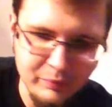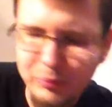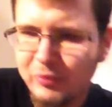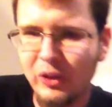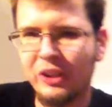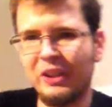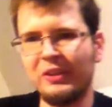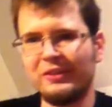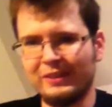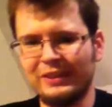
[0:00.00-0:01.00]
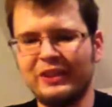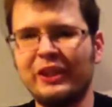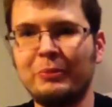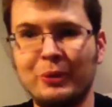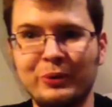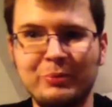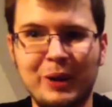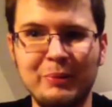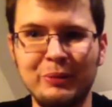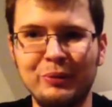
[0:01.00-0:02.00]
Well, it's not the most
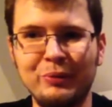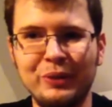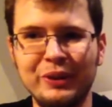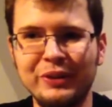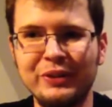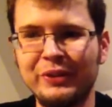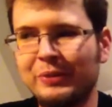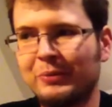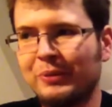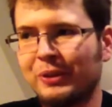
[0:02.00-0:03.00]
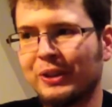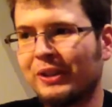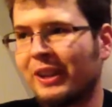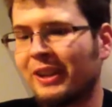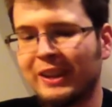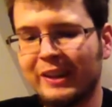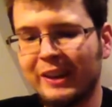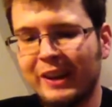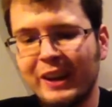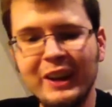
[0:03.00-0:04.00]
popular one on the system. We'll get to that later.
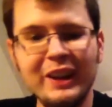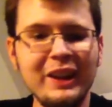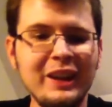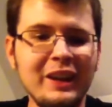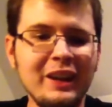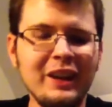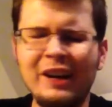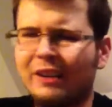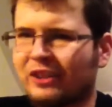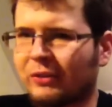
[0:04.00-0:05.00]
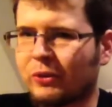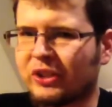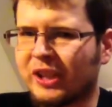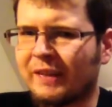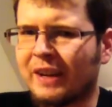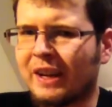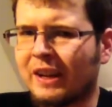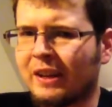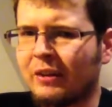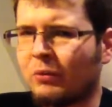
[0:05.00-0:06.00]
Jet Force
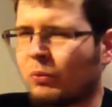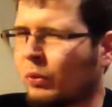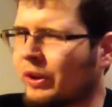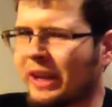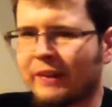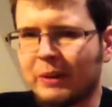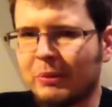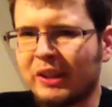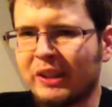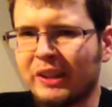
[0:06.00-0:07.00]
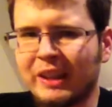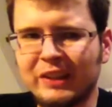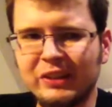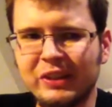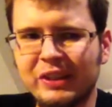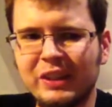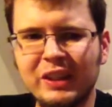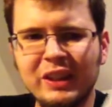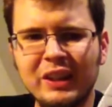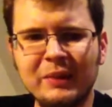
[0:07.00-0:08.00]
Gemini, one that I have not played yet, actually.
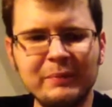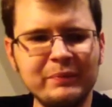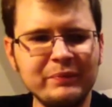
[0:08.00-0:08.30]
From